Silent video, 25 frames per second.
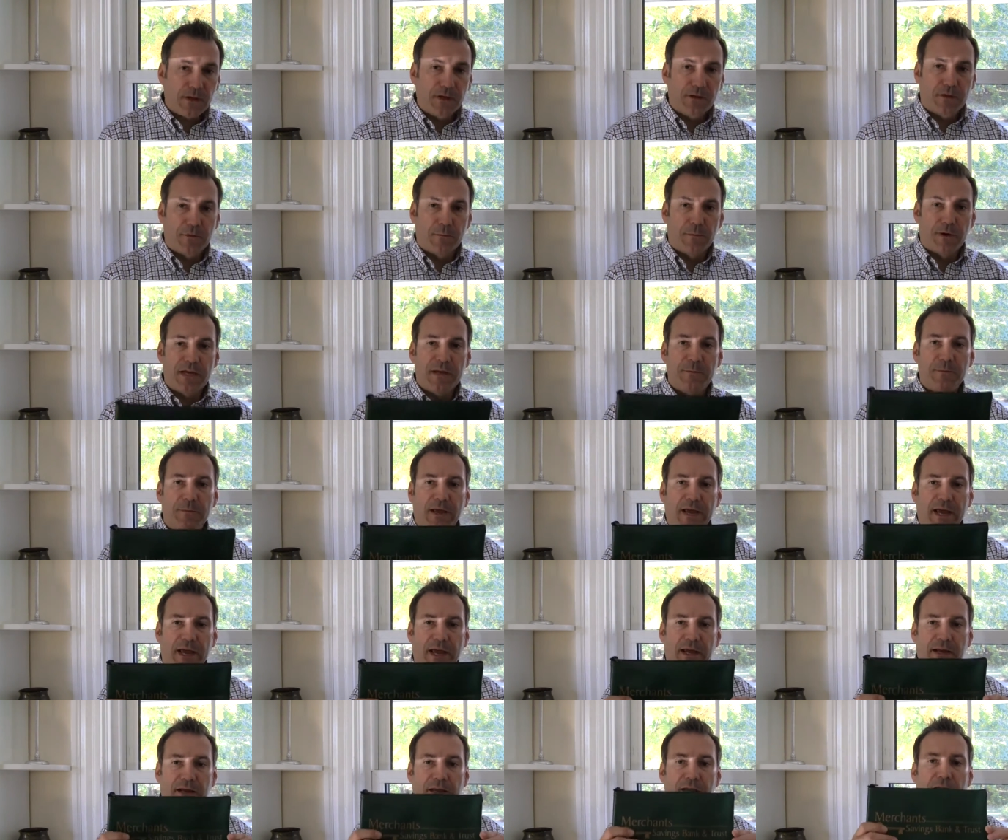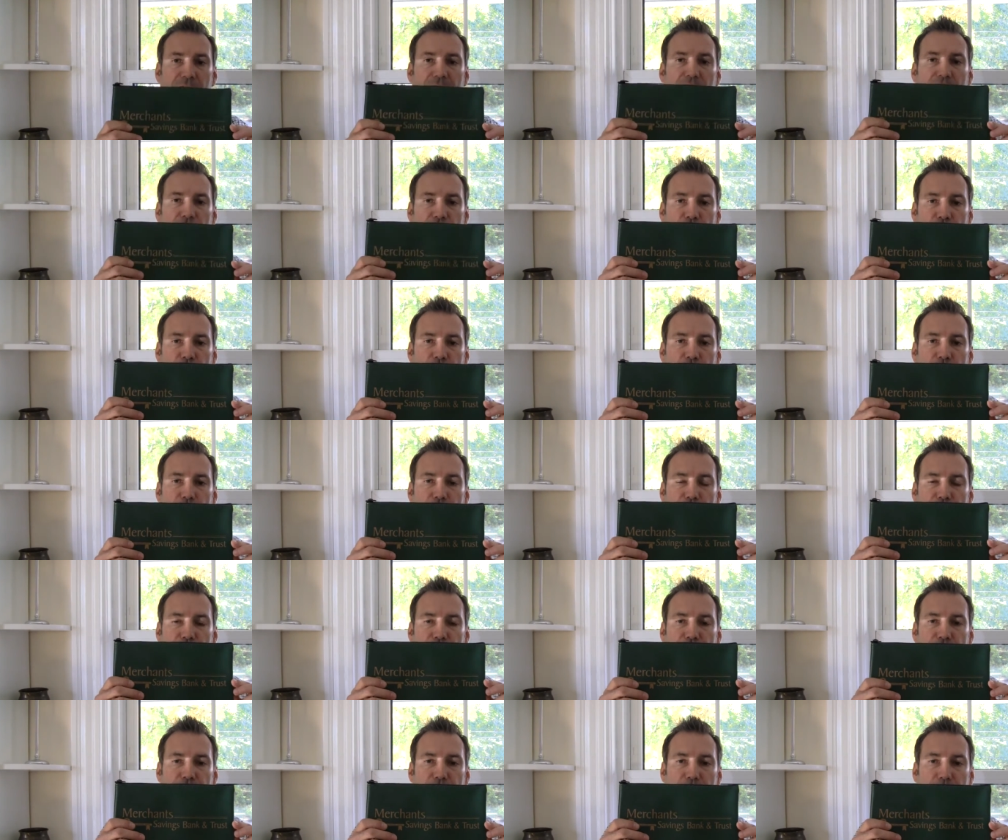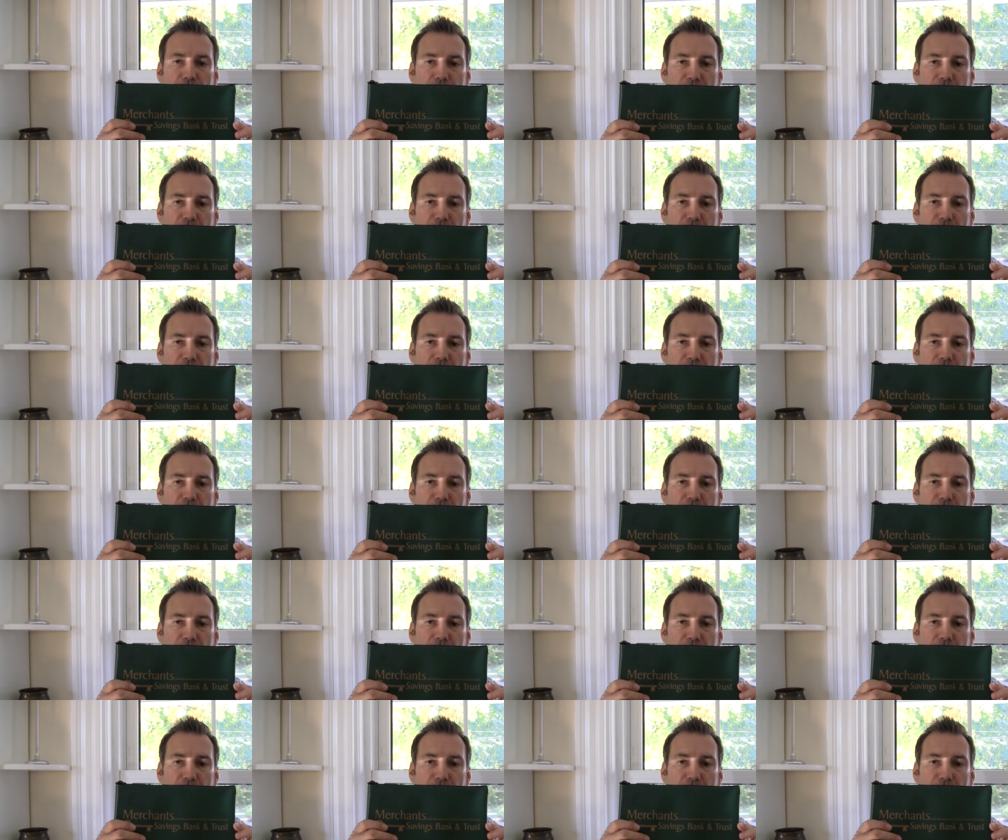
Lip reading: the money bag. You could put your